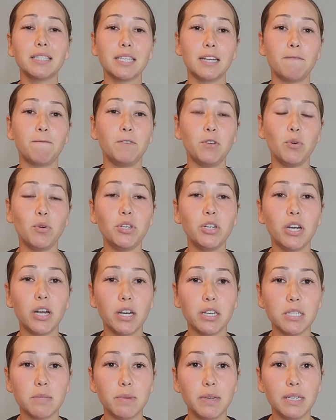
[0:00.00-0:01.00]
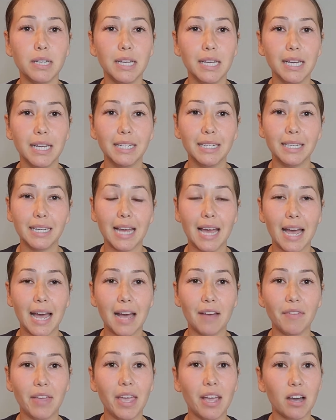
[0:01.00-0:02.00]
if you and your husband need to
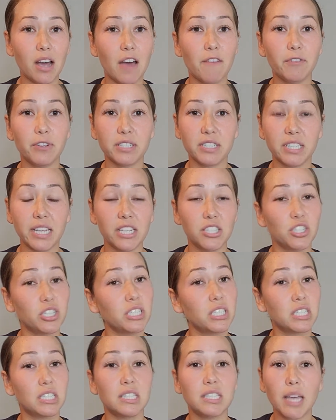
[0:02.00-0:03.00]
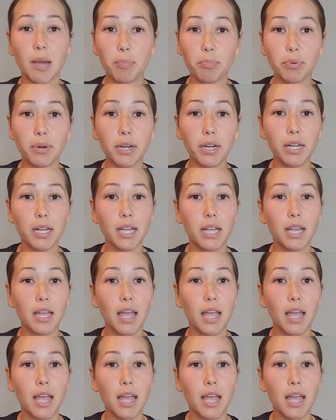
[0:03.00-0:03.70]
have a conversation separate,